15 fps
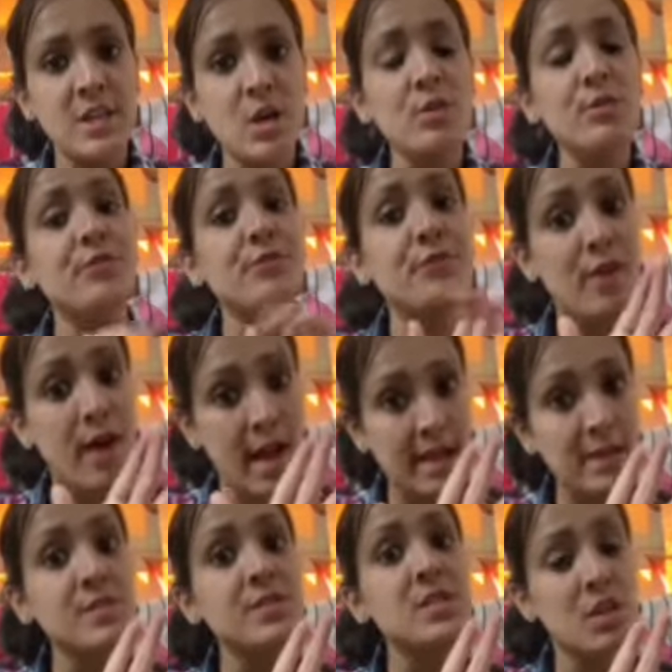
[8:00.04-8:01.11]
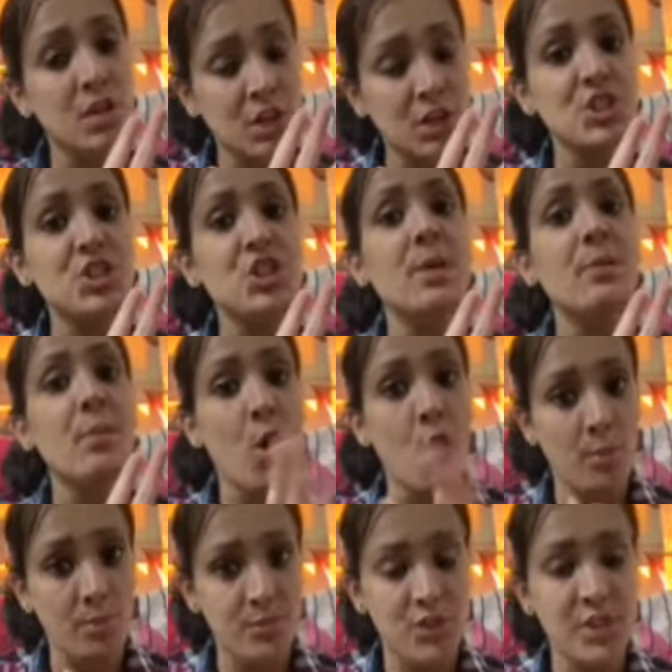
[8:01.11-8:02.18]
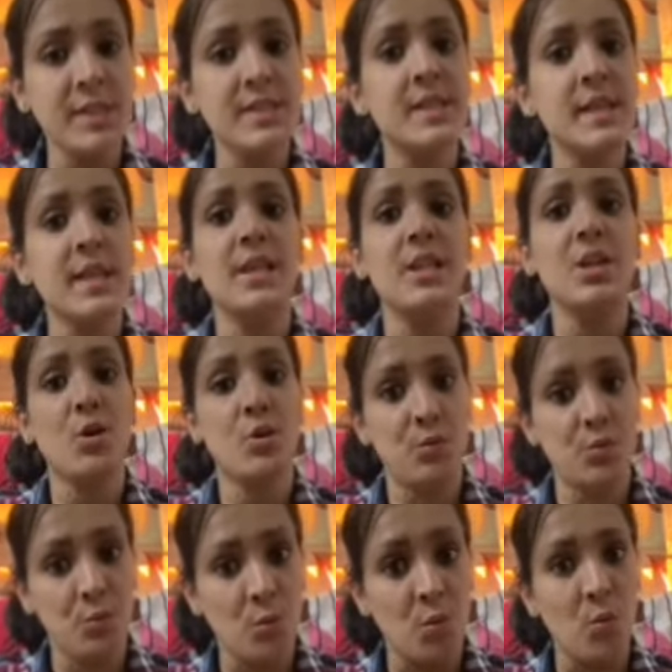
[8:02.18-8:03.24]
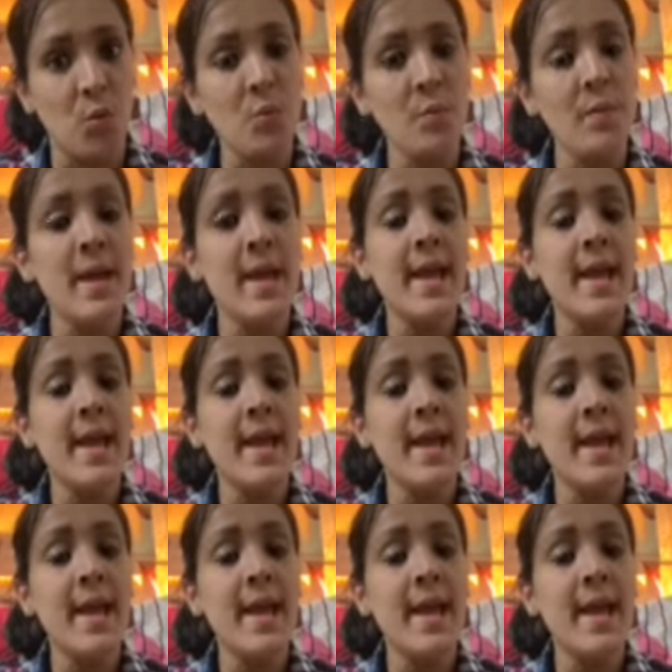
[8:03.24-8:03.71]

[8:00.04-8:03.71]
out 5 circle shape objects in your room